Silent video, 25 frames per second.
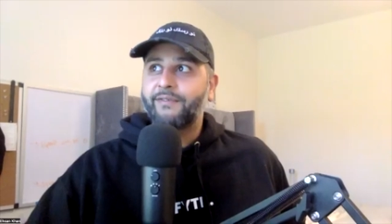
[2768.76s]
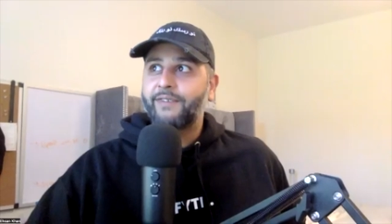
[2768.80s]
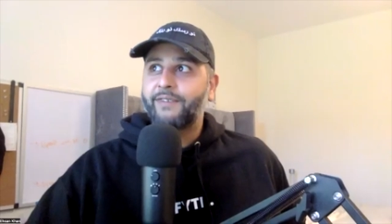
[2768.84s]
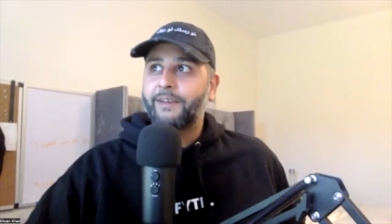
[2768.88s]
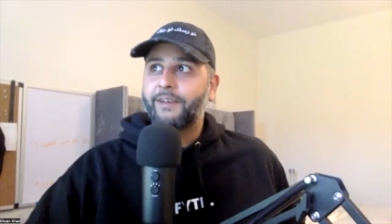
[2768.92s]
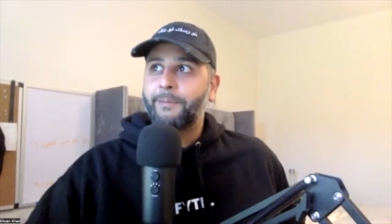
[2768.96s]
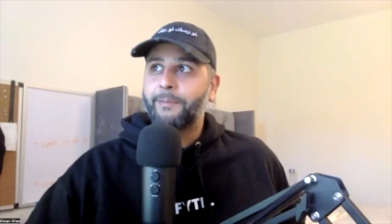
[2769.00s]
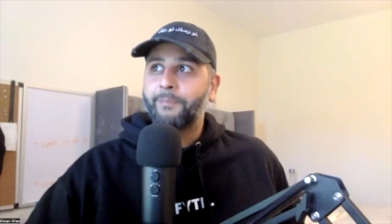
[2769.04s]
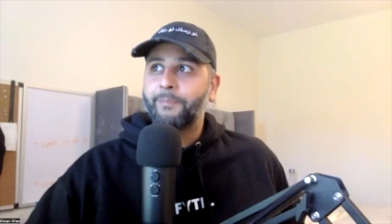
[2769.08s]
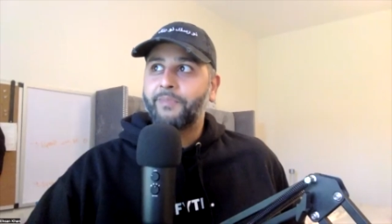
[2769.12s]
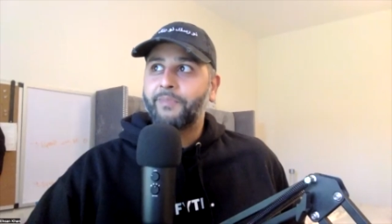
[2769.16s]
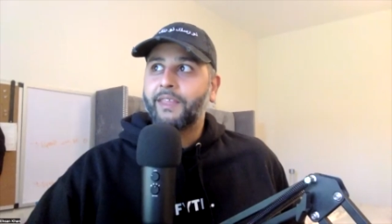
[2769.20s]

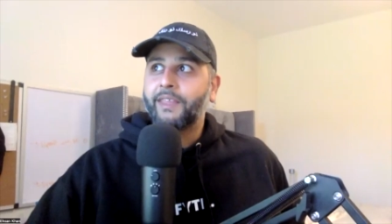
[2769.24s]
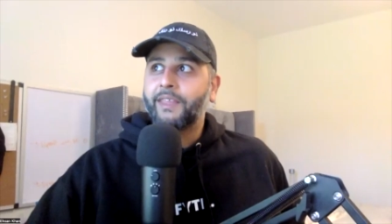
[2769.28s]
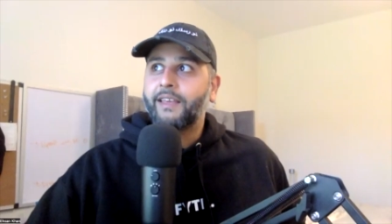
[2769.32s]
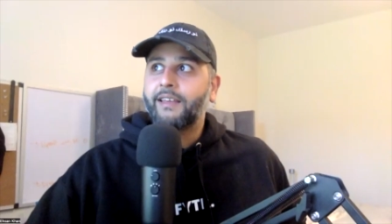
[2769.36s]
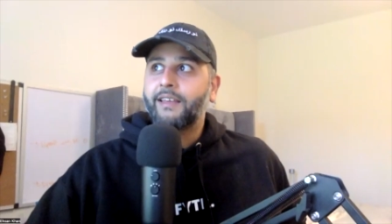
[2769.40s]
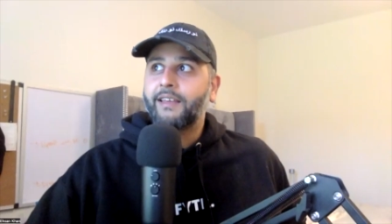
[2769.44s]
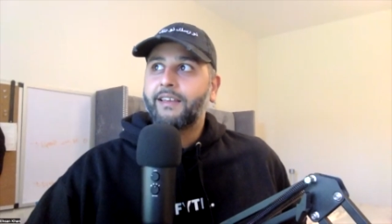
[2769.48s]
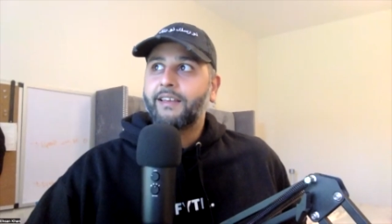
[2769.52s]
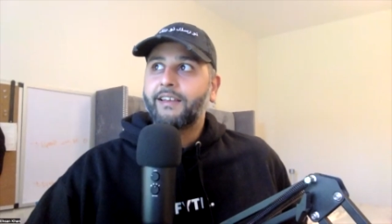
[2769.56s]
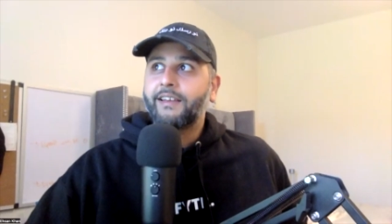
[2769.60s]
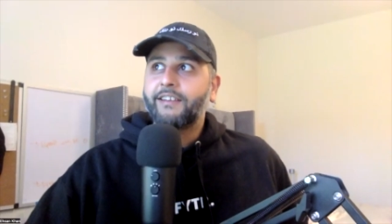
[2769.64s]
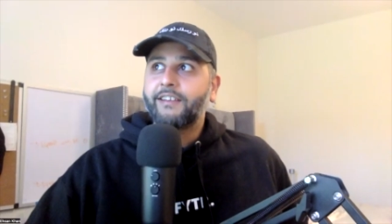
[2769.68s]
um
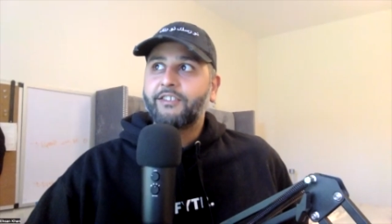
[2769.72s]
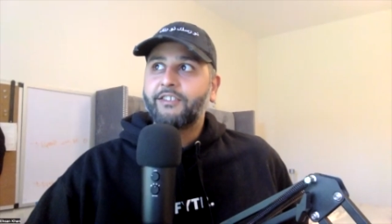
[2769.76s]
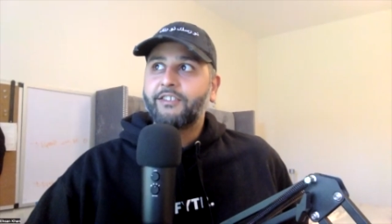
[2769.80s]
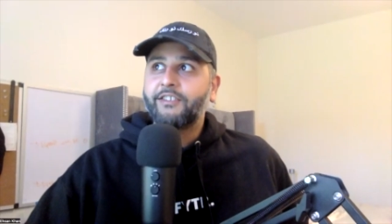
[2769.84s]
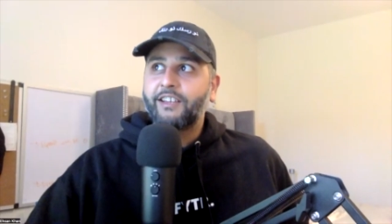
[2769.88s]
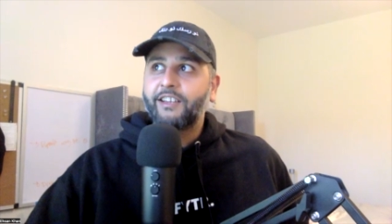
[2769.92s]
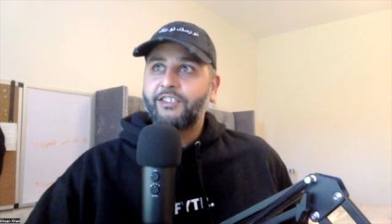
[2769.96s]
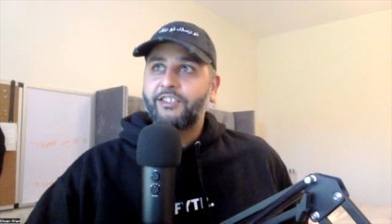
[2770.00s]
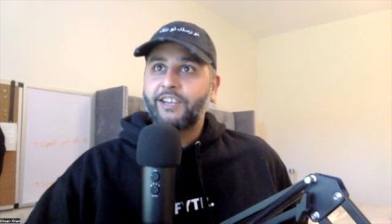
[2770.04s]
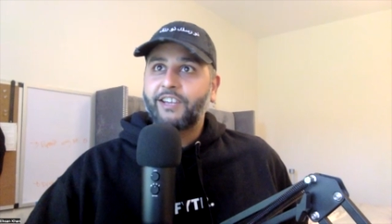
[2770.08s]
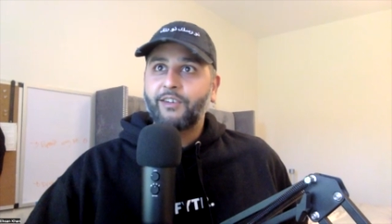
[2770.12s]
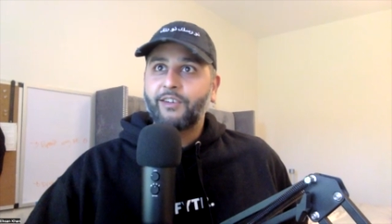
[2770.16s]

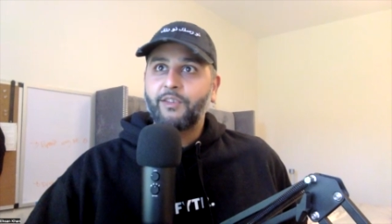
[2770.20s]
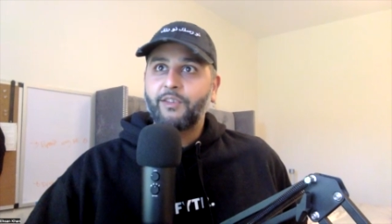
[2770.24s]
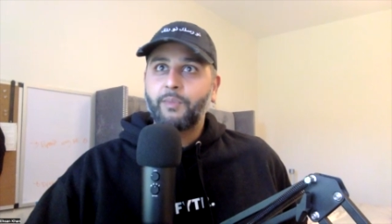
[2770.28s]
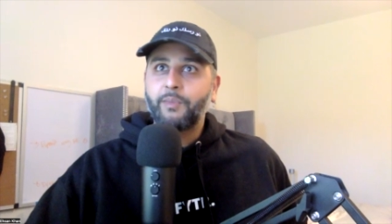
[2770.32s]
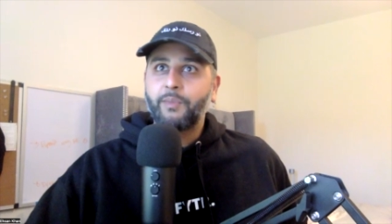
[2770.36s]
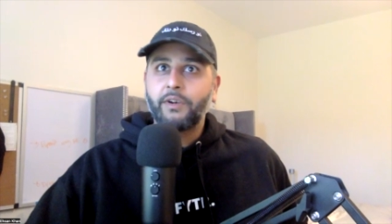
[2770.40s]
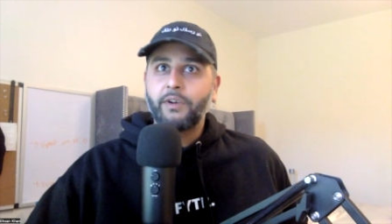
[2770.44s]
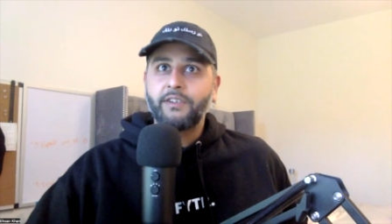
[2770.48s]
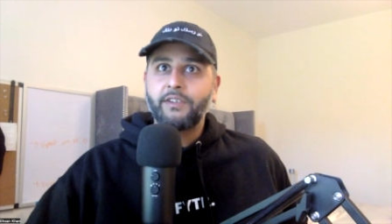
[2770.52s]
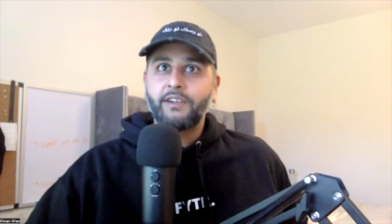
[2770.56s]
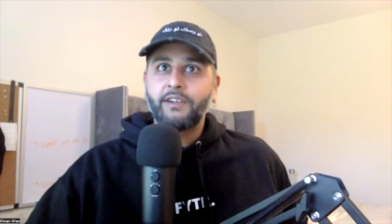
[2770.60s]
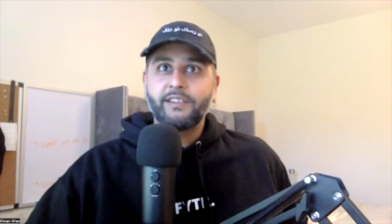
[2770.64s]
Zhilei Zhang on the
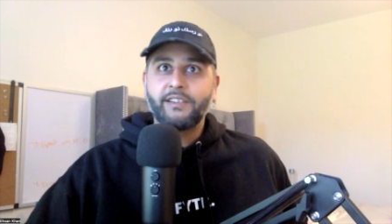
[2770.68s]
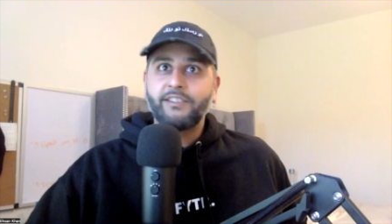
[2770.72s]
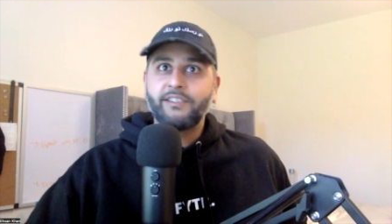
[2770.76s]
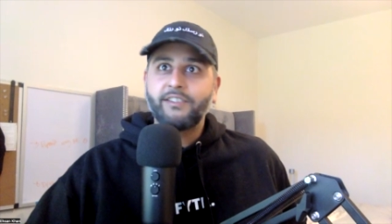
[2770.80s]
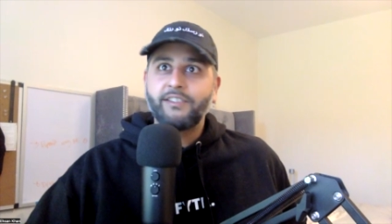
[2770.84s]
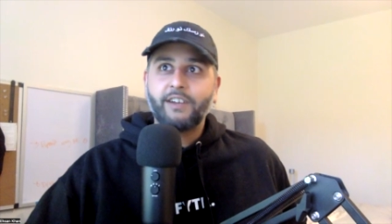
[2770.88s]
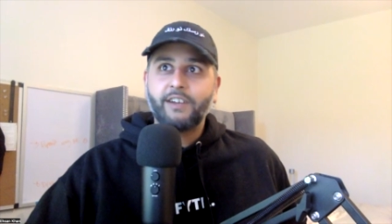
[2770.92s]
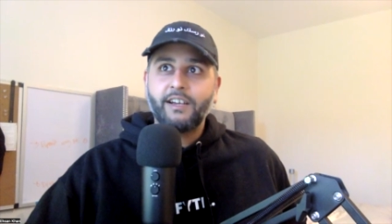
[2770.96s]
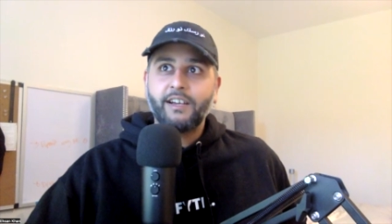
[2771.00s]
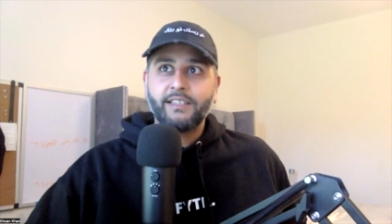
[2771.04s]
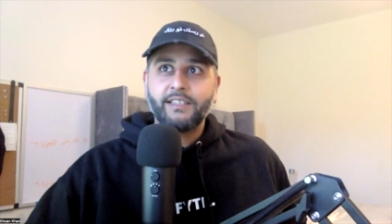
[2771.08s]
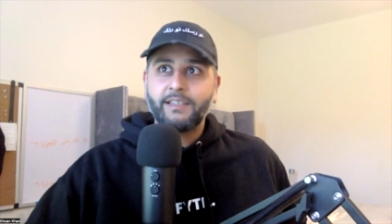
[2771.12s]
podcast and just
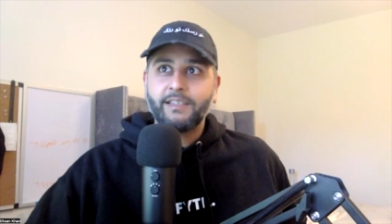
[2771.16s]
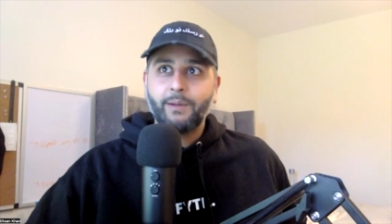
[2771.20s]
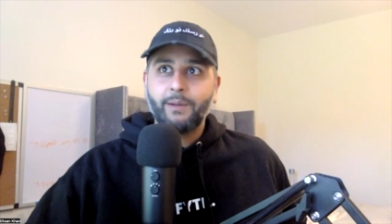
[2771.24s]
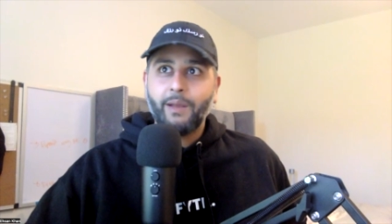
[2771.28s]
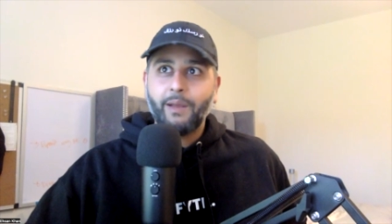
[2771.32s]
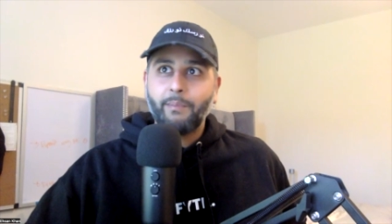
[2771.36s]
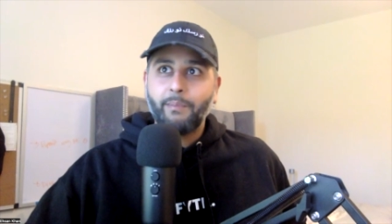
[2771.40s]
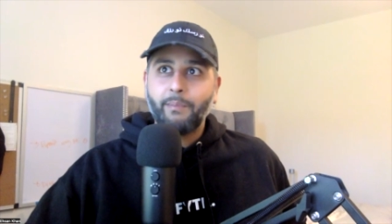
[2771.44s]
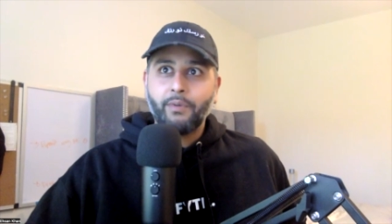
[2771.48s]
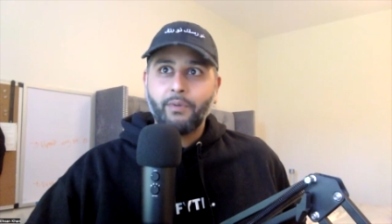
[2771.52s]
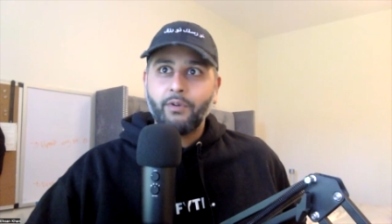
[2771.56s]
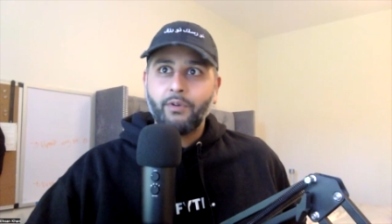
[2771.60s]
ask him,
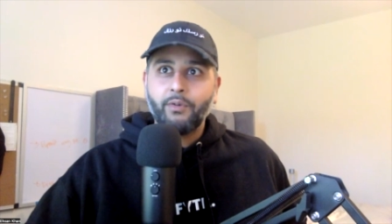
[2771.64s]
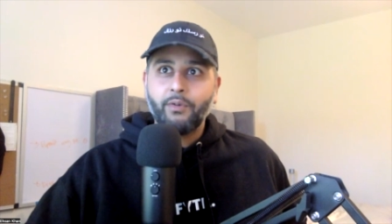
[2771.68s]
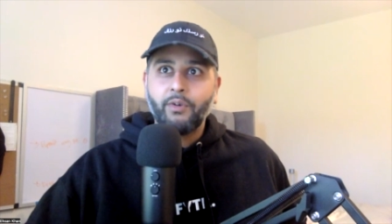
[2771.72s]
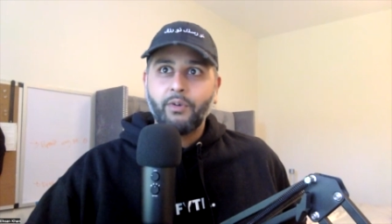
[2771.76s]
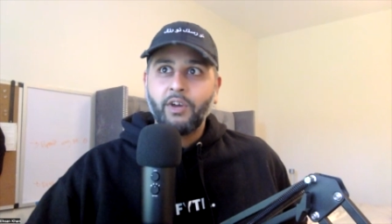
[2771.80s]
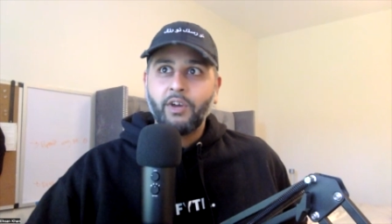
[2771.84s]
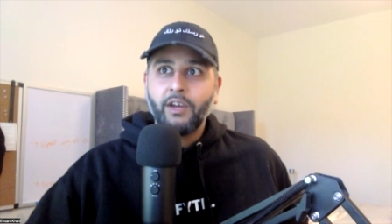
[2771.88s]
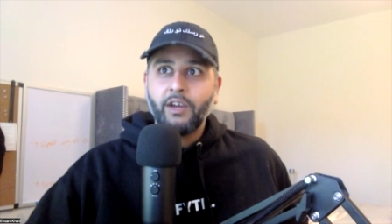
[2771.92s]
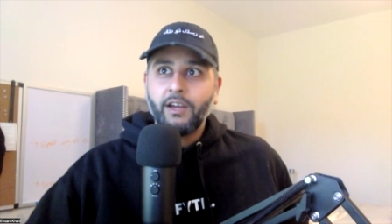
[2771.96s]
like, bro